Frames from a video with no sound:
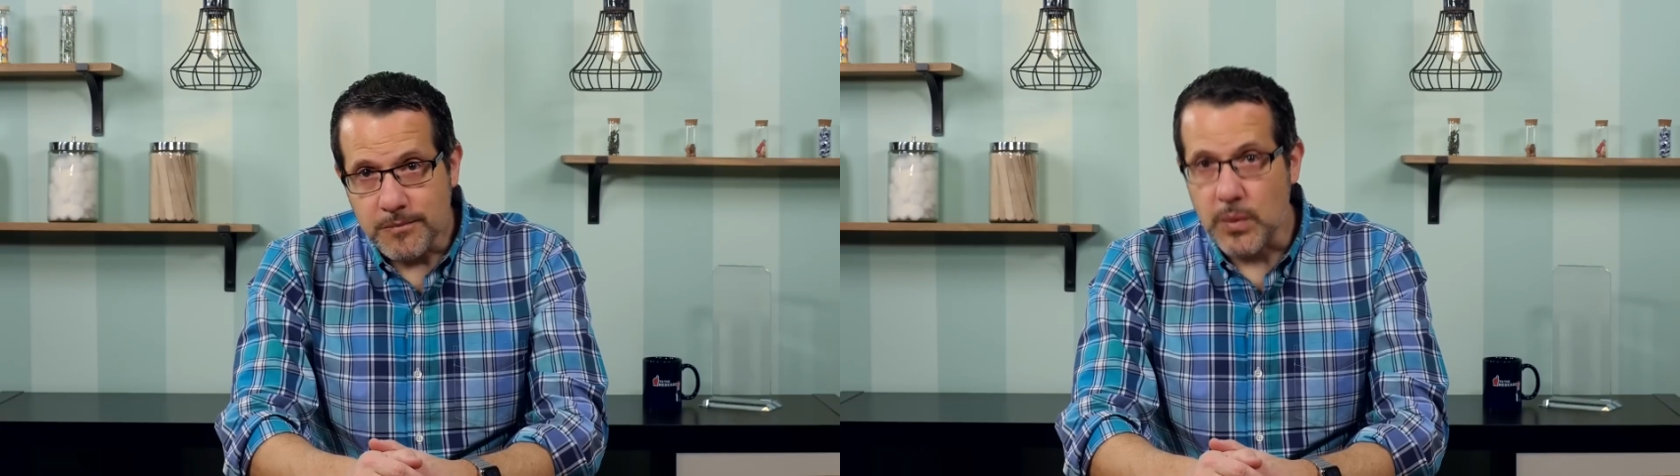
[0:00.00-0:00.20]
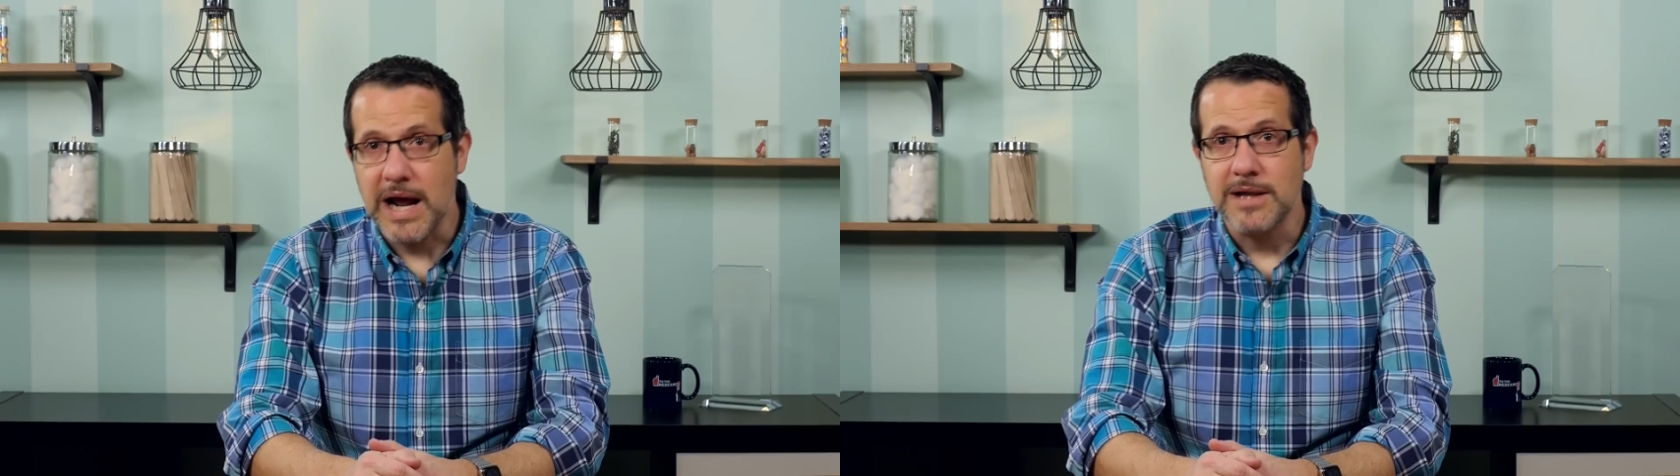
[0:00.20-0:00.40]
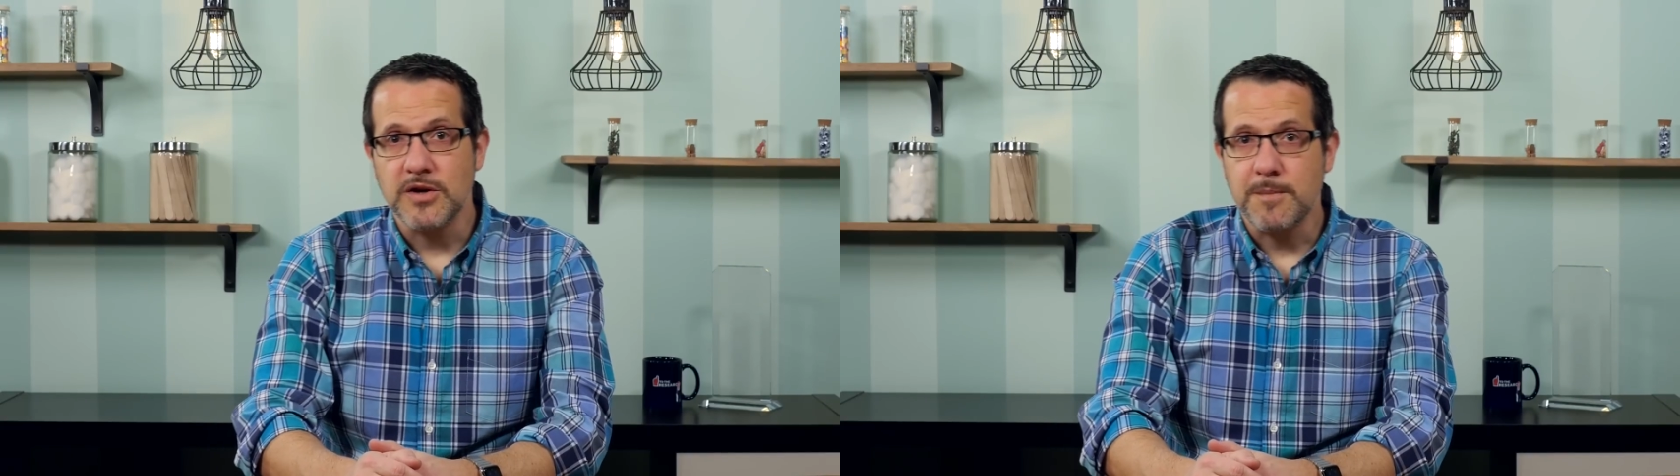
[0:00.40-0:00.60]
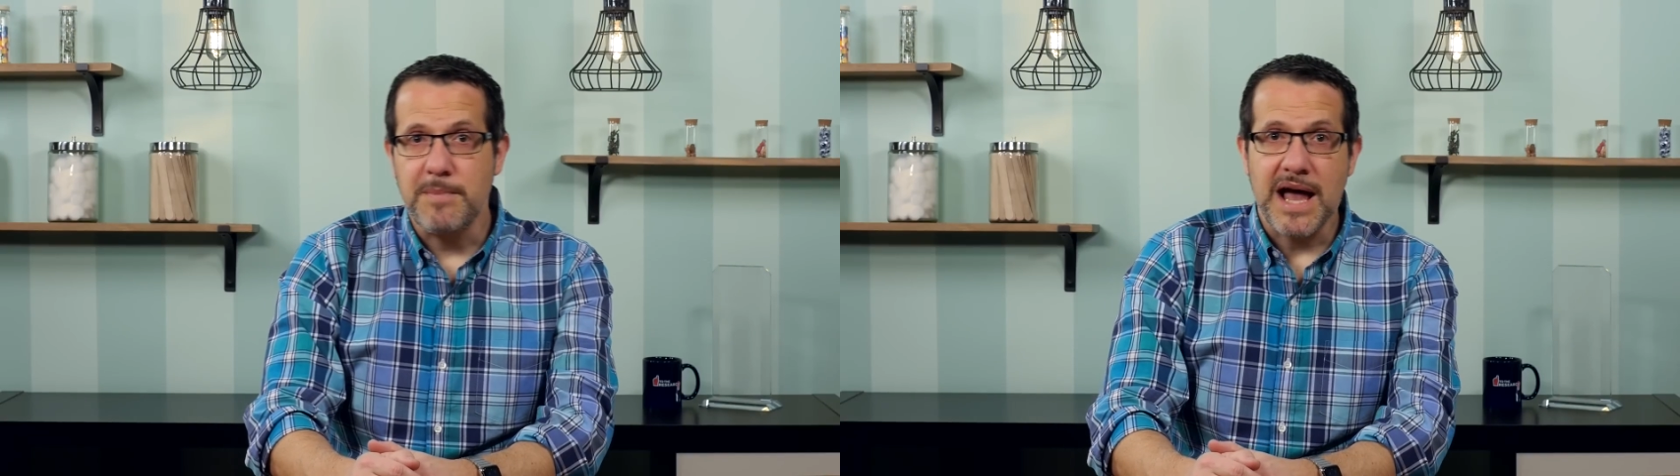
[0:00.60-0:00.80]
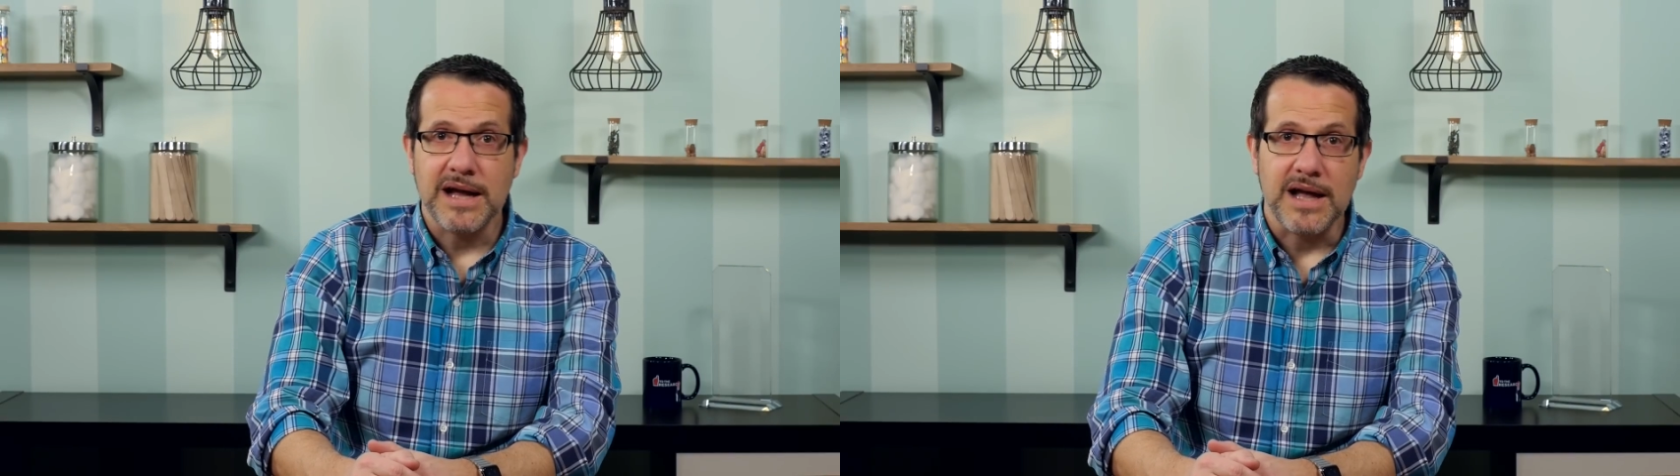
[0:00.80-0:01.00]
When I look
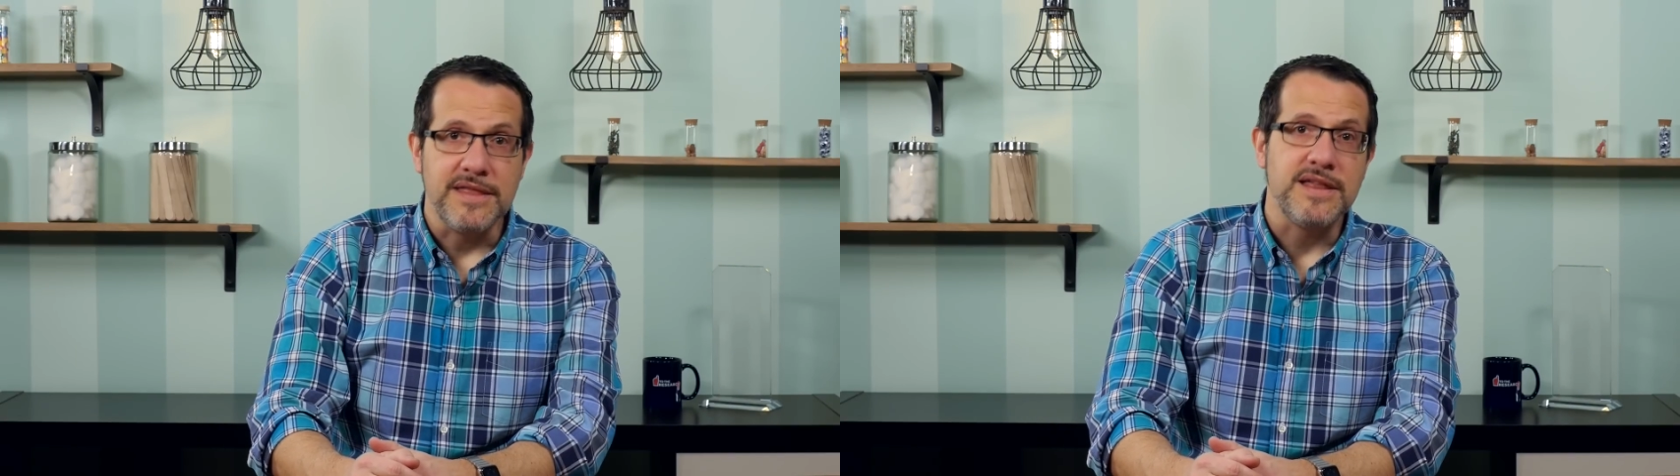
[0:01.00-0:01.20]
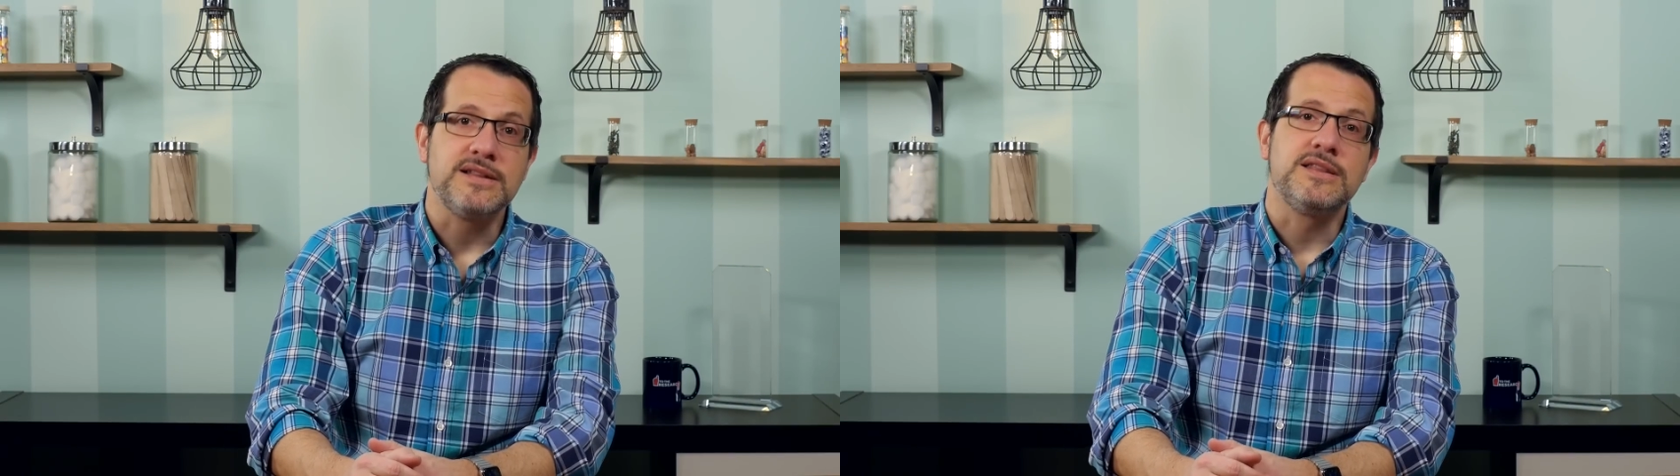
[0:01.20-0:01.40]
back, I think